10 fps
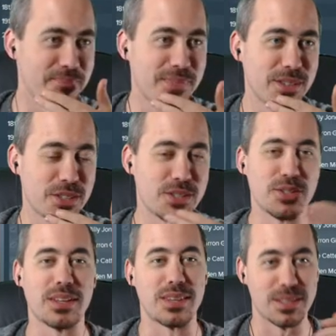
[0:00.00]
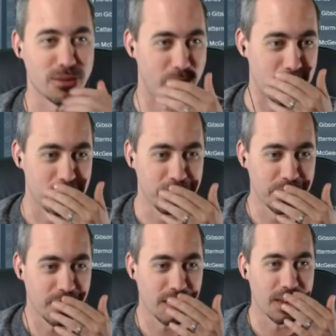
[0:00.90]
Let's just look at the squad.
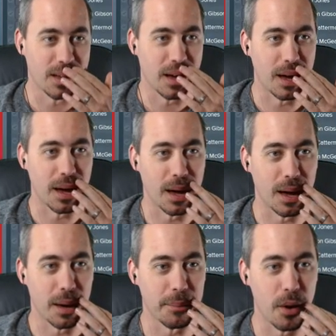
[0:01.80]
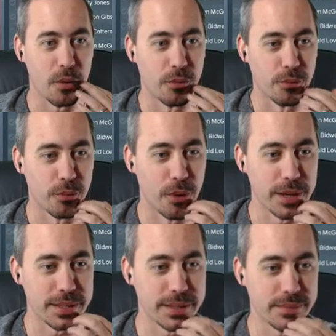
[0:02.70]
Um,
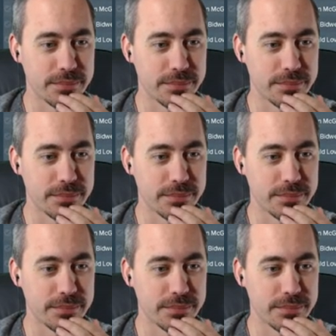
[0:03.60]
right.